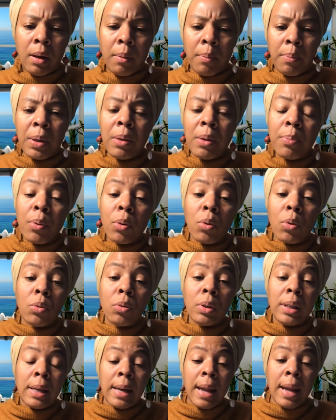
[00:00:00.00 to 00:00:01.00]
people
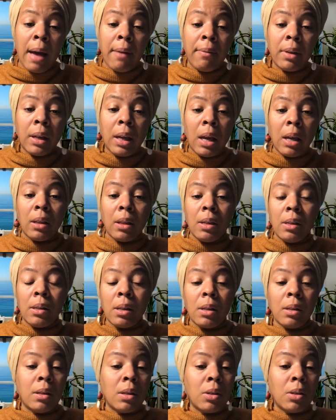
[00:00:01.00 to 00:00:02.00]
to navigate these
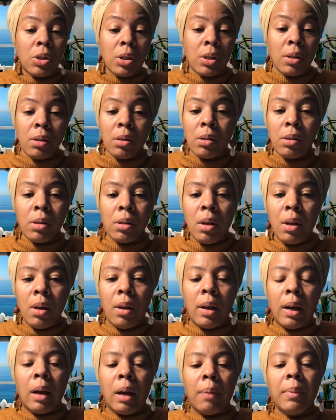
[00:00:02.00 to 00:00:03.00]
conditions
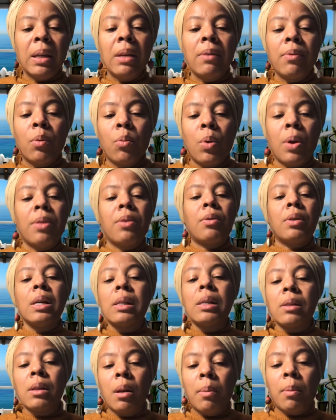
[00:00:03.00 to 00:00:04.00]
even when there
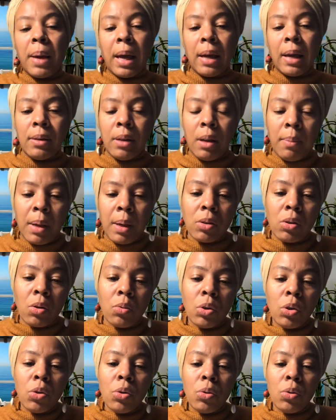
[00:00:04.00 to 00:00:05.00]
isn't a pandemic. So
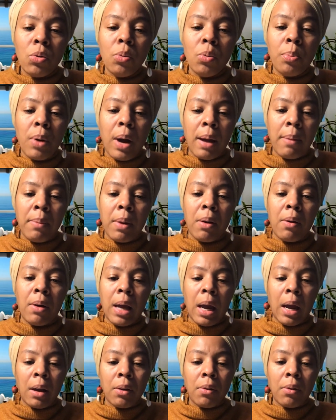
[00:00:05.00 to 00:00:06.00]
two primary
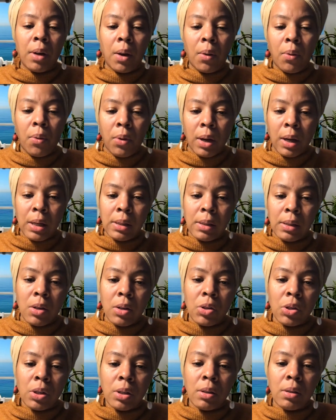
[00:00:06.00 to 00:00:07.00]
anchoring
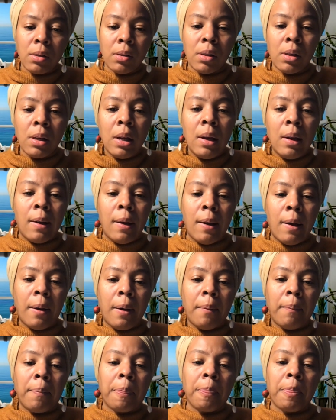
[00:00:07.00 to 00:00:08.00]
organizations,
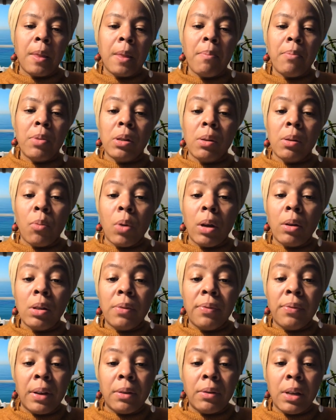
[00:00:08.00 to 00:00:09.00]
Muslim Wellness
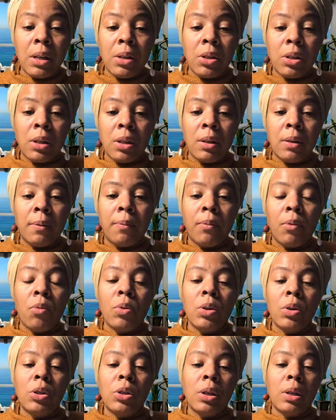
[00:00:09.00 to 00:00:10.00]
Foundation,
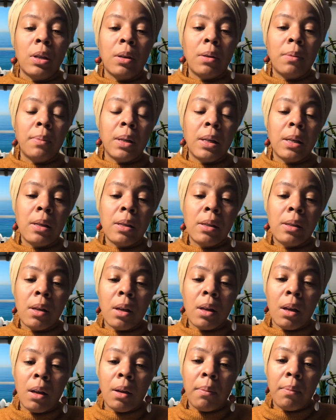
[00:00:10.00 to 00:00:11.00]
which is
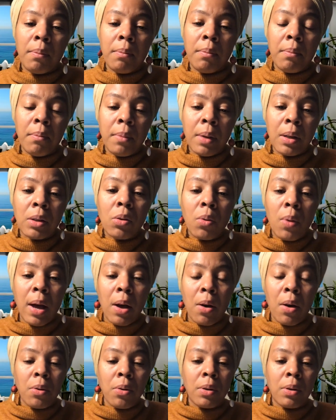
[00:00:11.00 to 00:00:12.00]
a mental
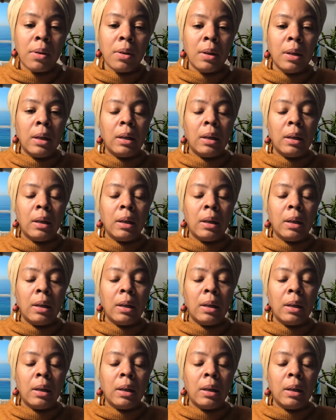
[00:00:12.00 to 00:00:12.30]
health